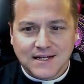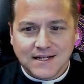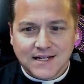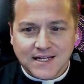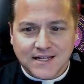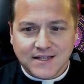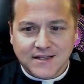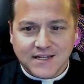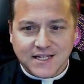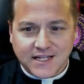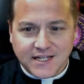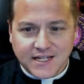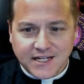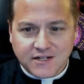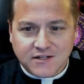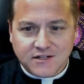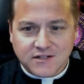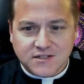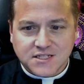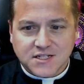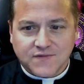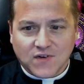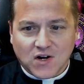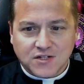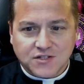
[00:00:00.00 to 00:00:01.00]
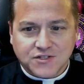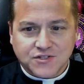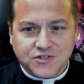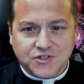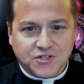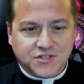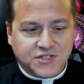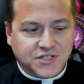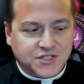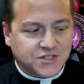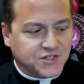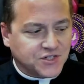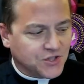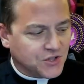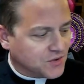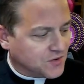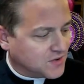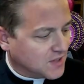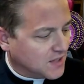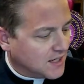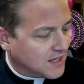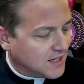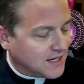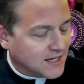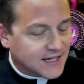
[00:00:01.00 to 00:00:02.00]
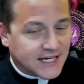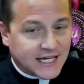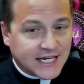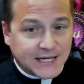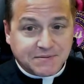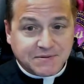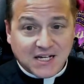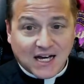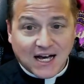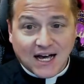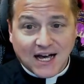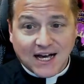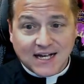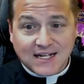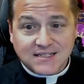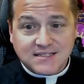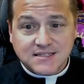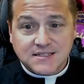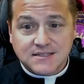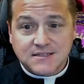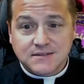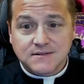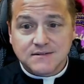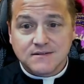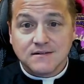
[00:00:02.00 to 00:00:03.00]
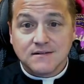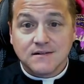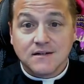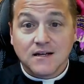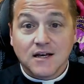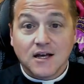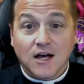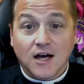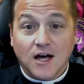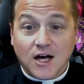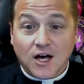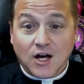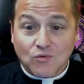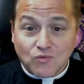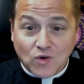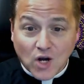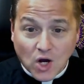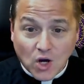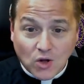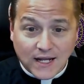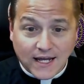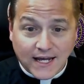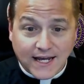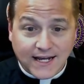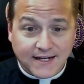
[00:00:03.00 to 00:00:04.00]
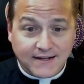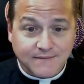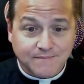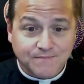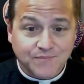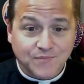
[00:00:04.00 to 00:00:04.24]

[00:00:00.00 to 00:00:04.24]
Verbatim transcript: in the ears of our church's youth, keeps us a rolling.